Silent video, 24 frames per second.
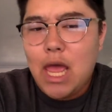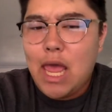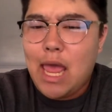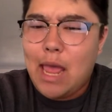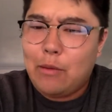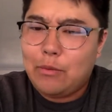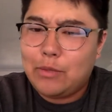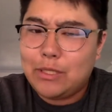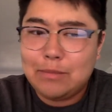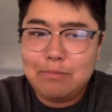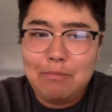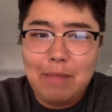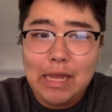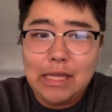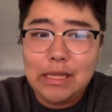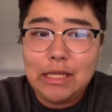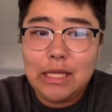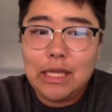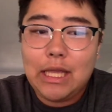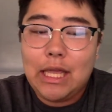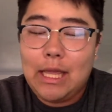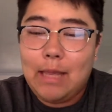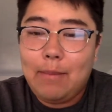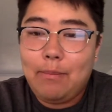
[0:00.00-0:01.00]
and was mainly
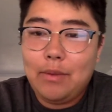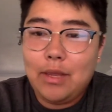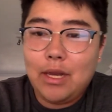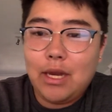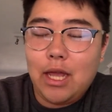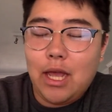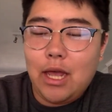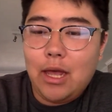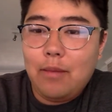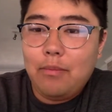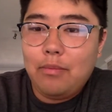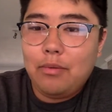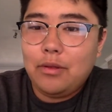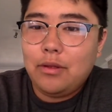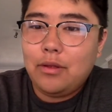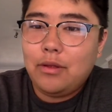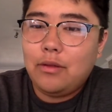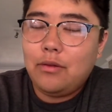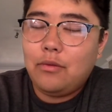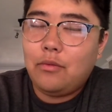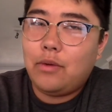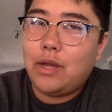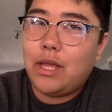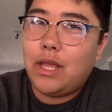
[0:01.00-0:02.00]
keeping up
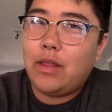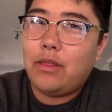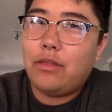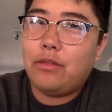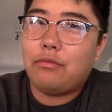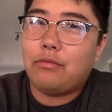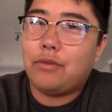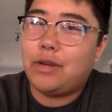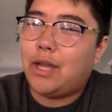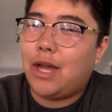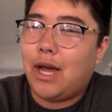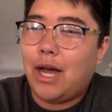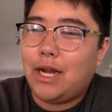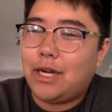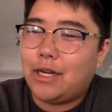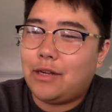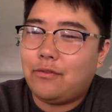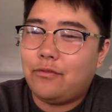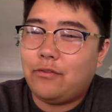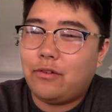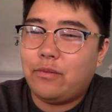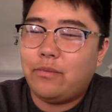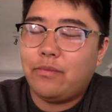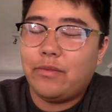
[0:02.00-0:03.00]
with
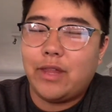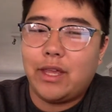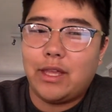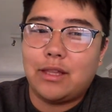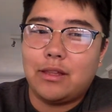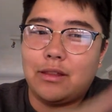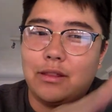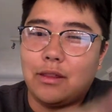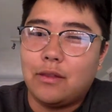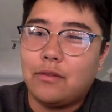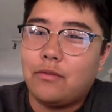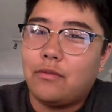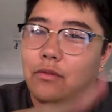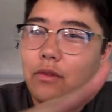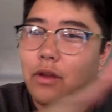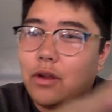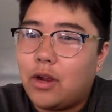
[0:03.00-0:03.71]
Rihanna from like the